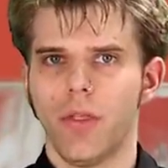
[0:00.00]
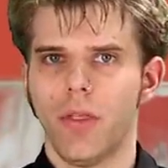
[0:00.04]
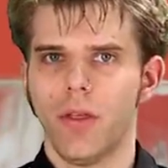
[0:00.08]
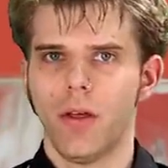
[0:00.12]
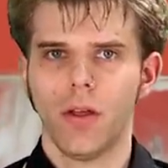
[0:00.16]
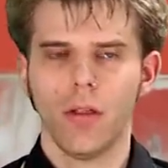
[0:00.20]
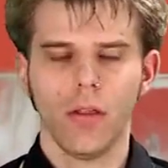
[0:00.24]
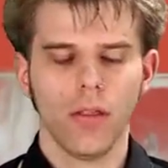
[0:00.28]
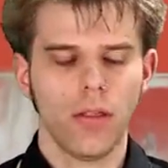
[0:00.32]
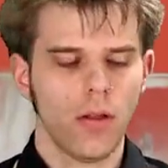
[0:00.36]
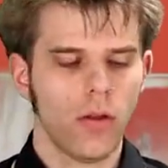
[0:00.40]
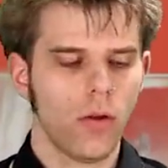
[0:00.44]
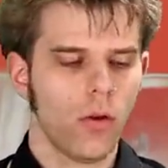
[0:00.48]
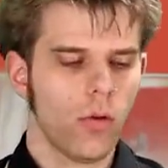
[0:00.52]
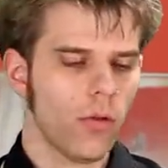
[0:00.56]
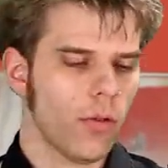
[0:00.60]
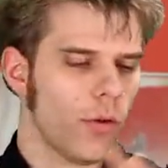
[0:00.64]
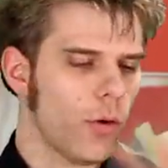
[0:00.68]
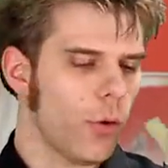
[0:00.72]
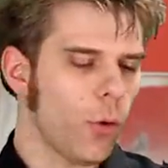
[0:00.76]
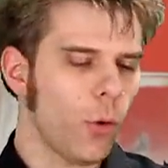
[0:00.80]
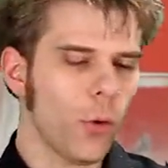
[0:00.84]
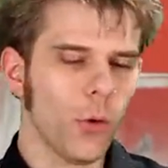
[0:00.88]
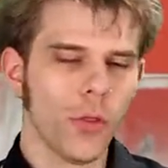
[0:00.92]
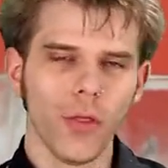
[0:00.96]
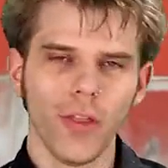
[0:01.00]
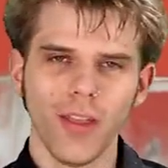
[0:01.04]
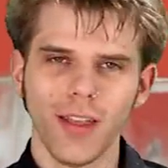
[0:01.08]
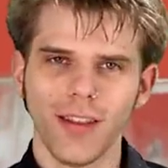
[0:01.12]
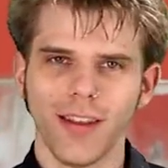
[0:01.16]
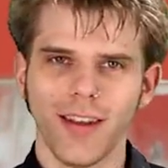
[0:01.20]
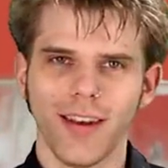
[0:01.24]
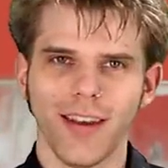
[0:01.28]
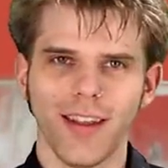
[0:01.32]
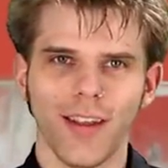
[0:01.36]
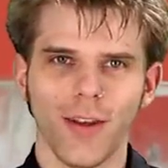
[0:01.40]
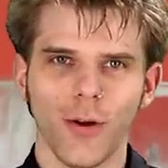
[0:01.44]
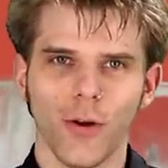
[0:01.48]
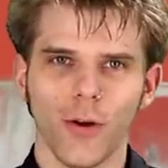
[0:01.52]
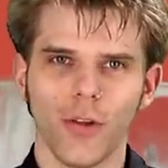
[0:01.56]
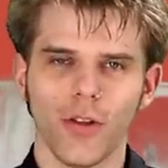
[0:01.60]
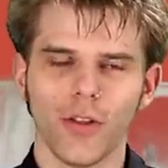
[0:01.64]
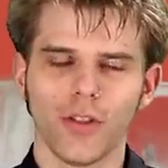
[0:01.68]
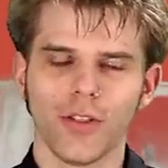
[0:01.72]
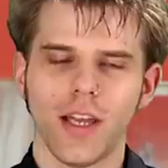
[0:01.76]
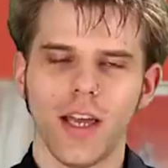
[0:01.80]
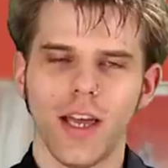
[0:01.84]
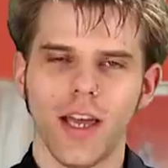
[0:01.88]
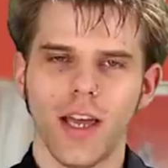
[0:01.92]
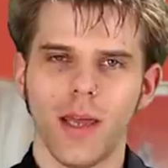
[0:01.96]
The whole thing that I hear all the
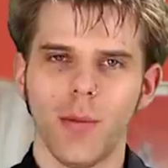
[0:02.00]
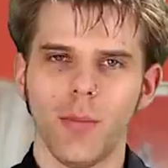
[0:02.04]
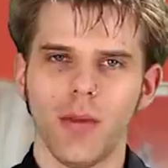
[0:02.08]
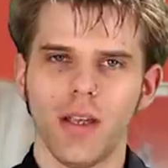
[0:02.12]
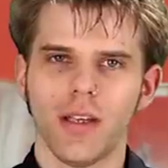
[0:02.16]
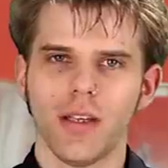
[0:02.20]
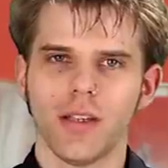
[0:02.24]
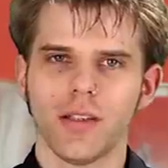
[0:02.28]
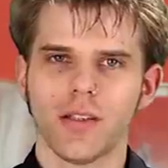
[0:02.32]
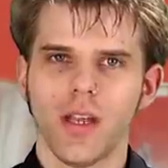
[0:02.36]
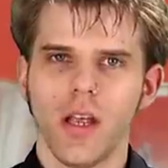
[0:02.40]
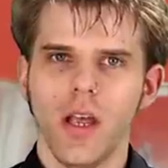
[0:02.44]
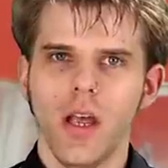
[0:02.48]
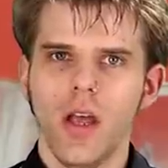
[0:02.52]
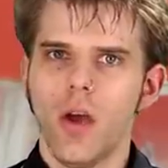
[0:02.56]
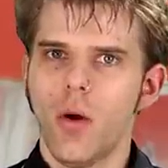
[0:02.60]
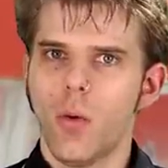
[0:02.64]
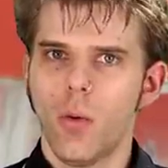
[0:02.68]
time is,